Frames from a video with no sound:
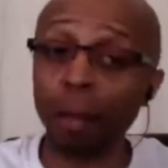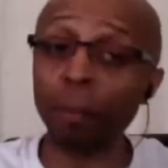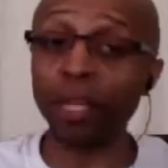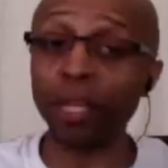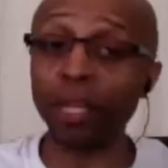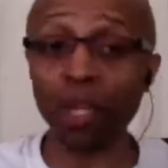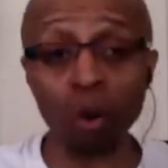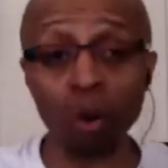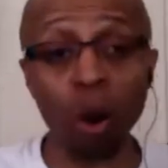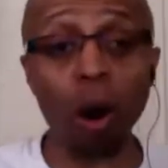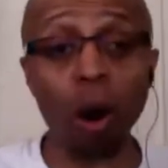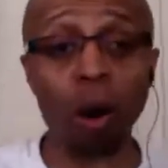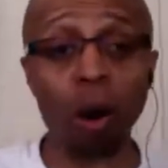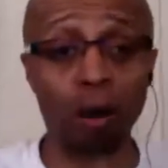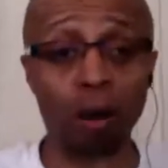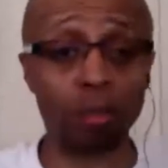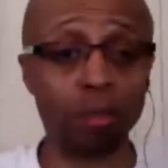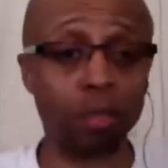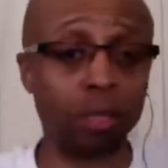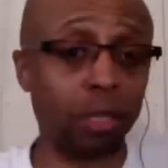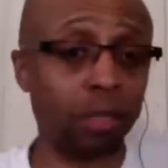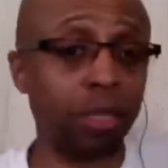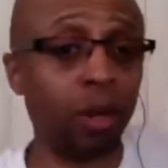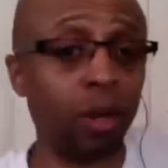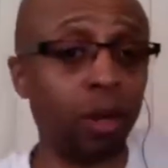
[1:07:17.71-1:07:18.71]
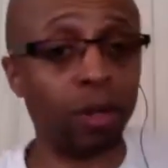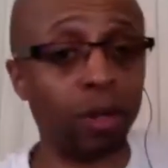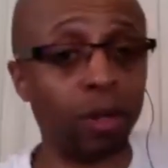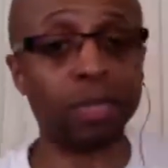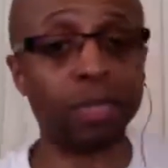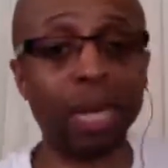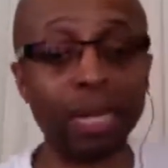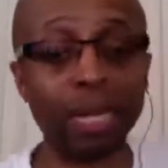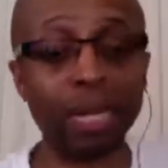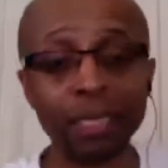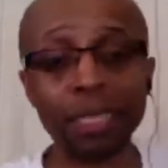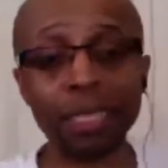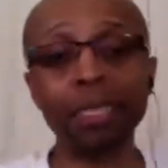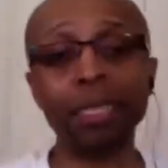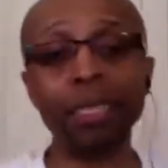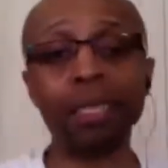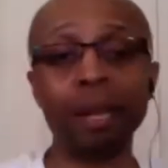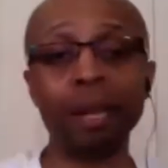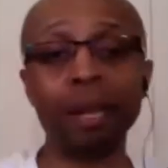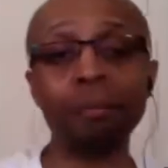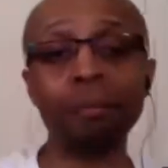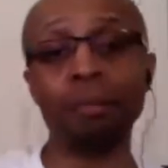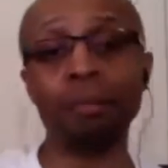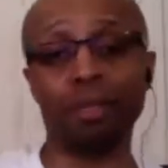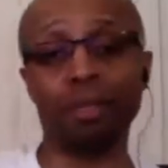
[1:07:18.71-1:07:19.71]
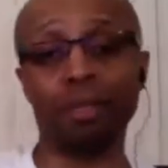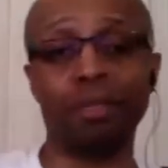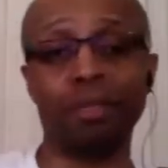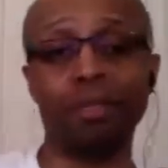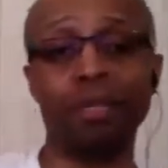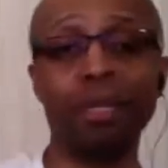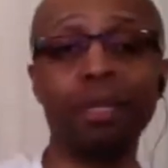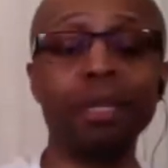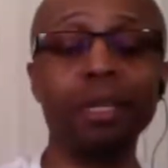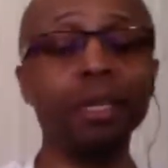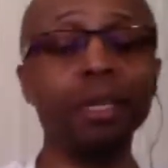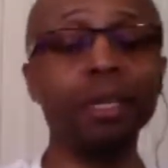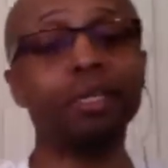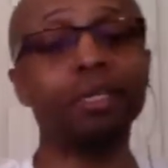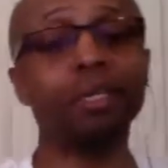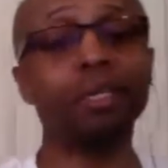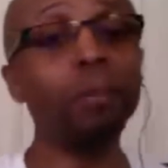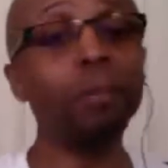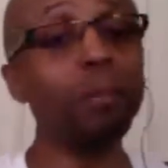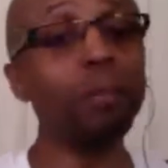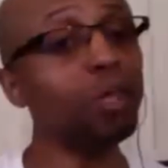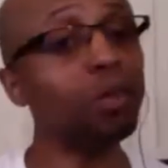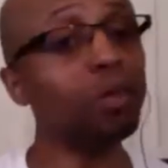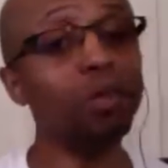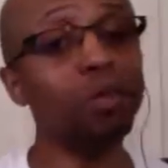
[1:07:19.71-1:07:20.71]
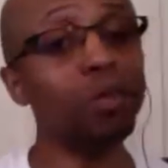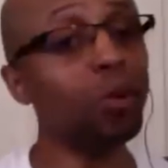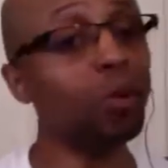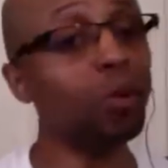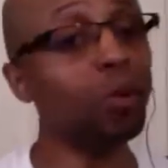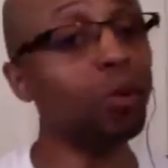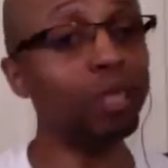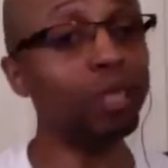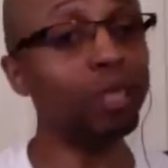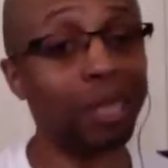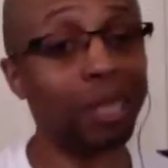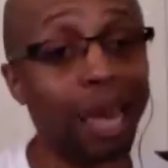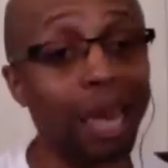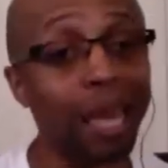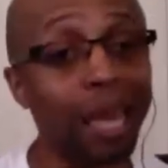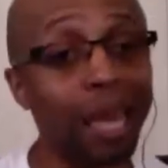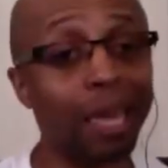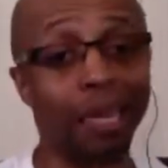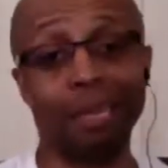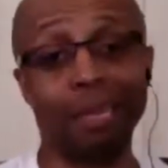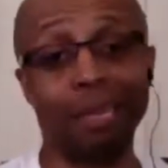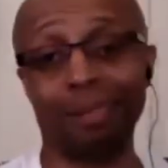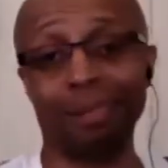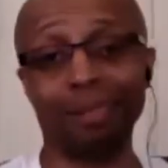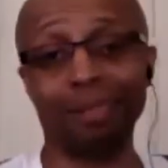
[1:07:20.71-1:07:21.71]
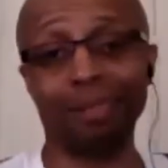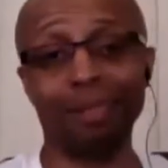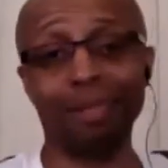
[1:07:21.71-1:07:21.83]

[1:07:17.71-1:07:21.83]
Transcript: Some of you are, because I see the numbers. Some of you are doing the thing.